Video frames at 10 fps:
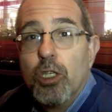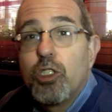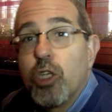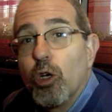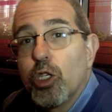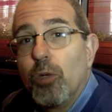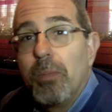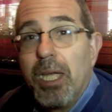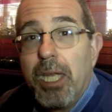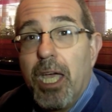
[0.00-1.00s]
social
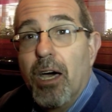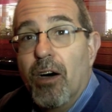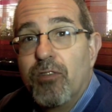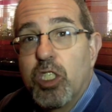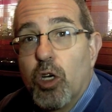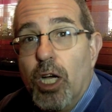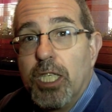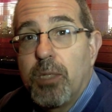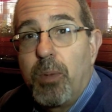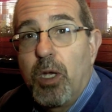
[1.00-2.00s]
media of
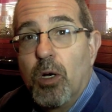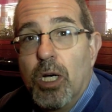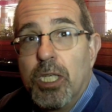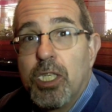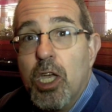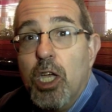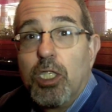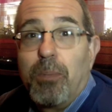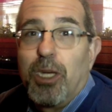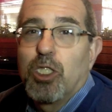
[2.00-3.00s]
choice because
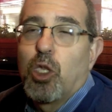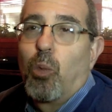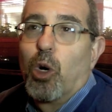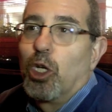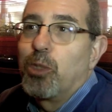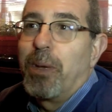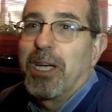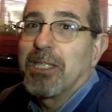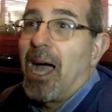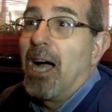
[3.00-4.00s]
to me it's the world's
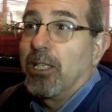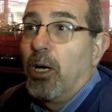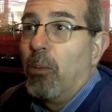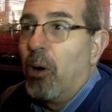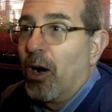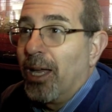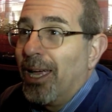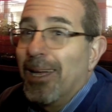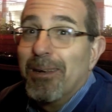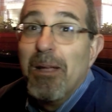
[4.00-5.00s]
biggest cocktail
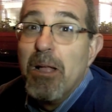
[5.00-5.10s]
party, and